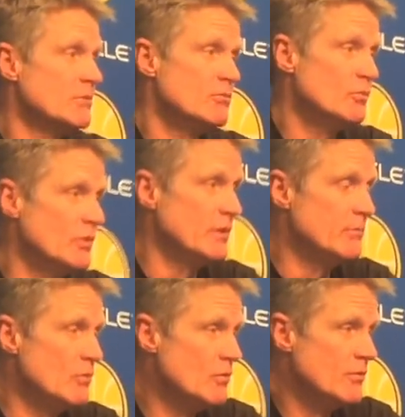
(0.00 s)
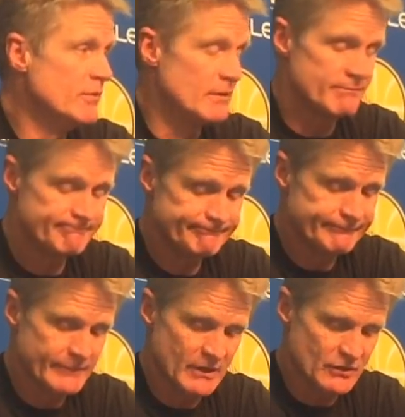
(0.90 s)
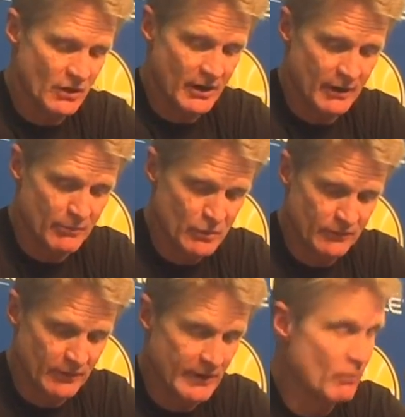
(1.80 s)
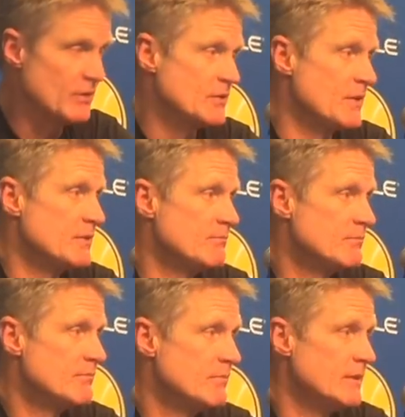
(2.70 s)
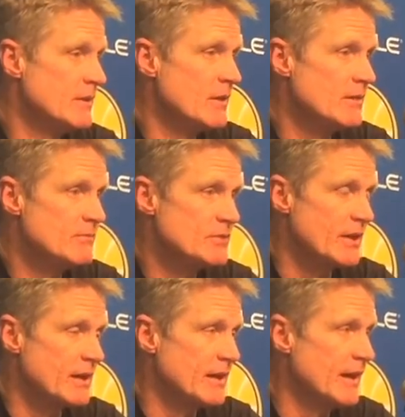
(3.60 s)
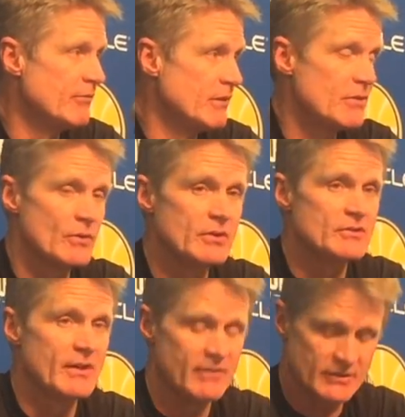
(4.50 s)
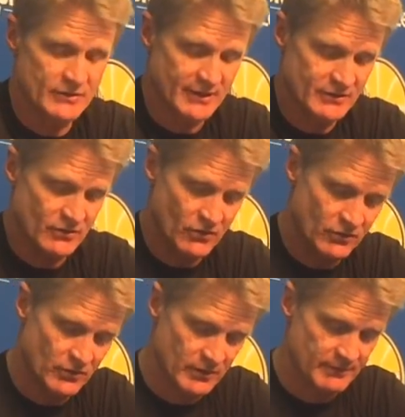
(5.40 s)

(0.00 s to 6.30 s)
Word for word: to really move, and you saw how beautiful I was in the, in the second half. We had 37 assists total,